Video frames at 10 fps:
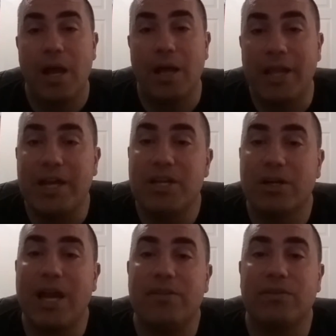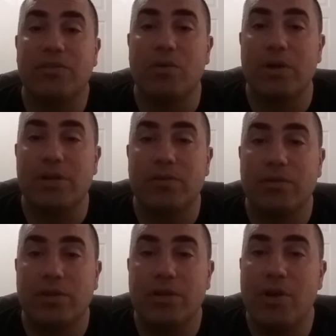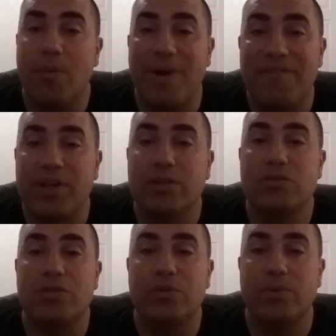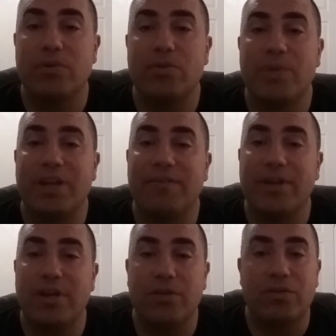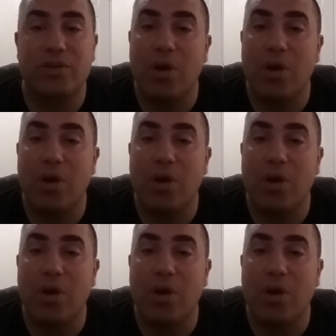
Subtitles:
a lot of your guys' stories. You know, my fellow YouTubers who make videos.